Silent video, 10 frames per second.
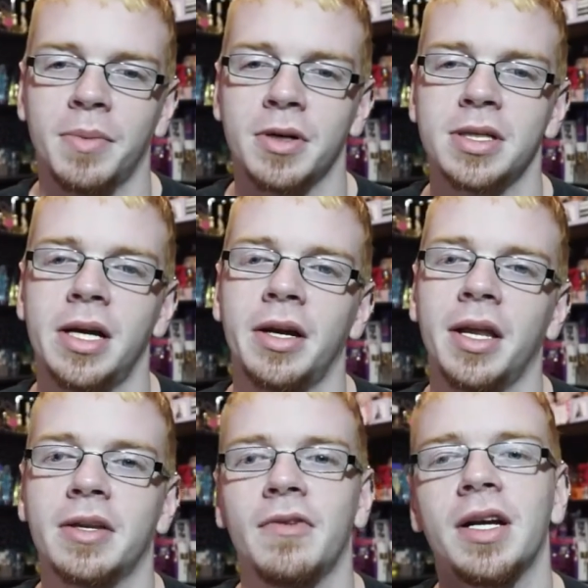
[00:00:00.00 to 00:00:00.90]
personality
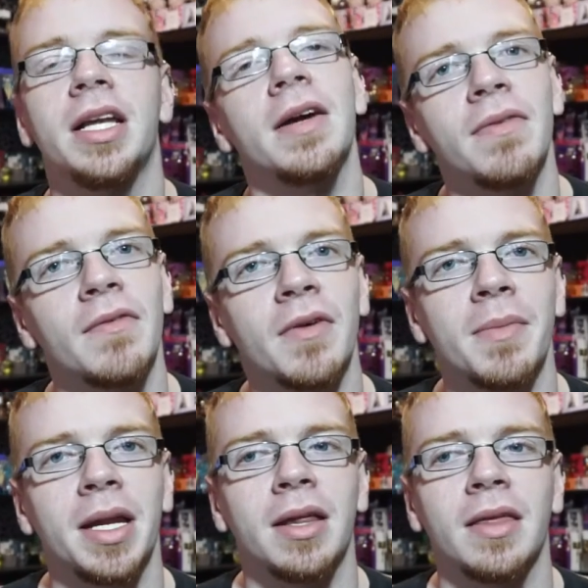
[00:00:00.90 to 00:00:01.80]
that's very different from
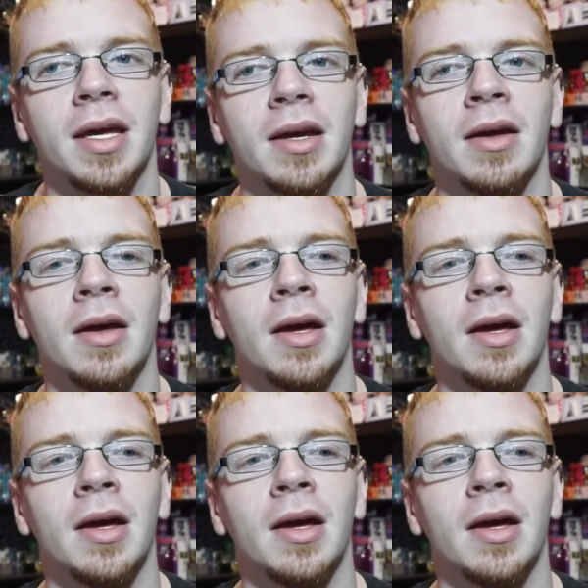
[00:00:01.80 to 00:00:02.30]
anything